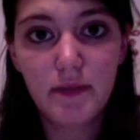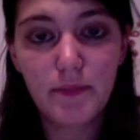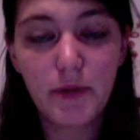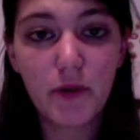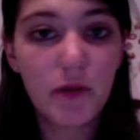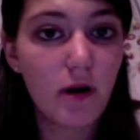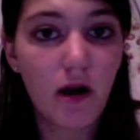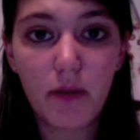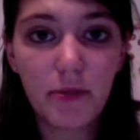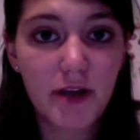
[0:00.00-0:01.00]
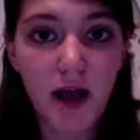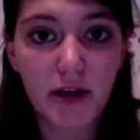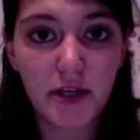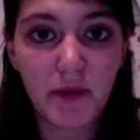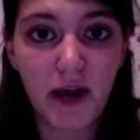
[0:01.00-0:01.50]
But we were all
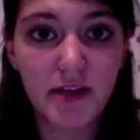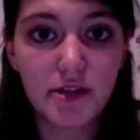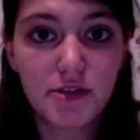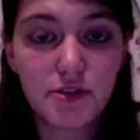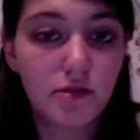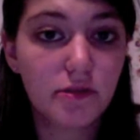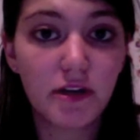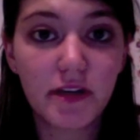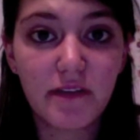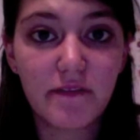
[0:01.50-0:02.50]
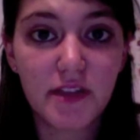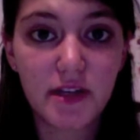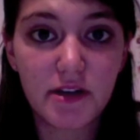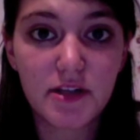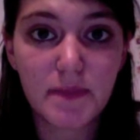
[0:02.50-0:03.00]
preoccupied, looking for the
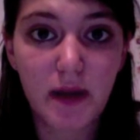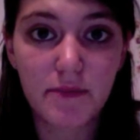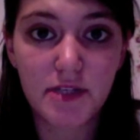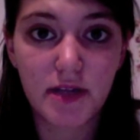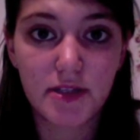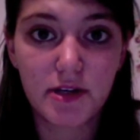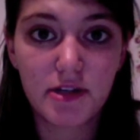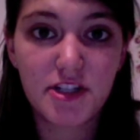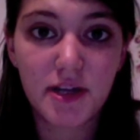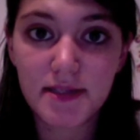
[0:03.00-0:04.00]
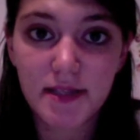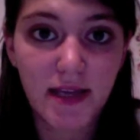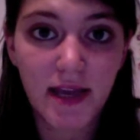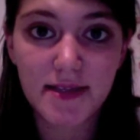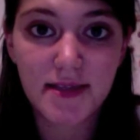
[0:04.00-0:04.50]
nearest bomb shelter just in
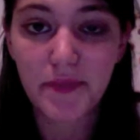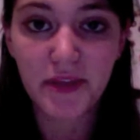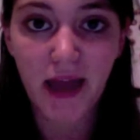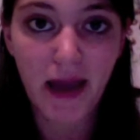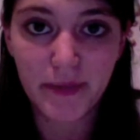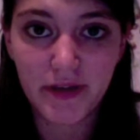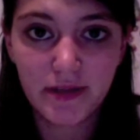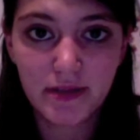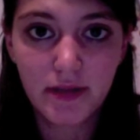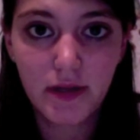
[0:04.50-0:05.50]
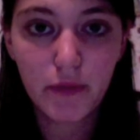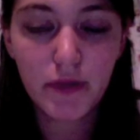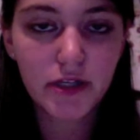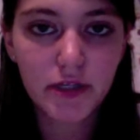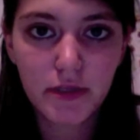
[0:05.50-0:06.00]
case something happened. We
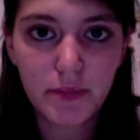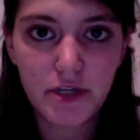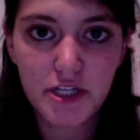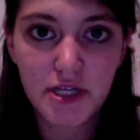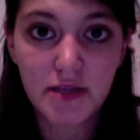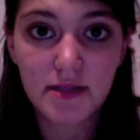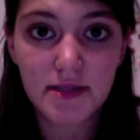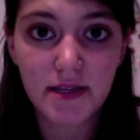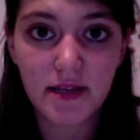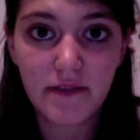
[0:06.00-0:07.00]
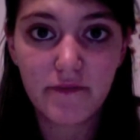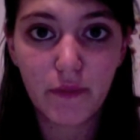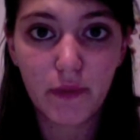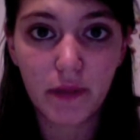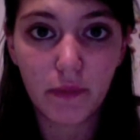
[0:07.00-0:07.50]
couldn't appreciate the city for
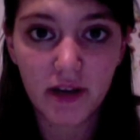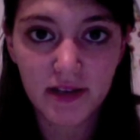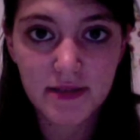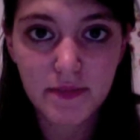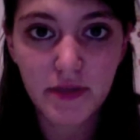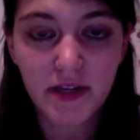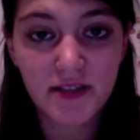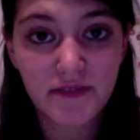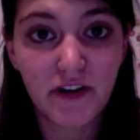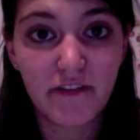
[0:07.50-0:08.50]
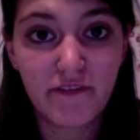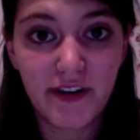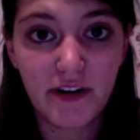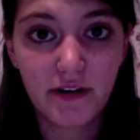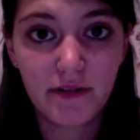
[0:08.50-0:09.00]
what it was because of our fear.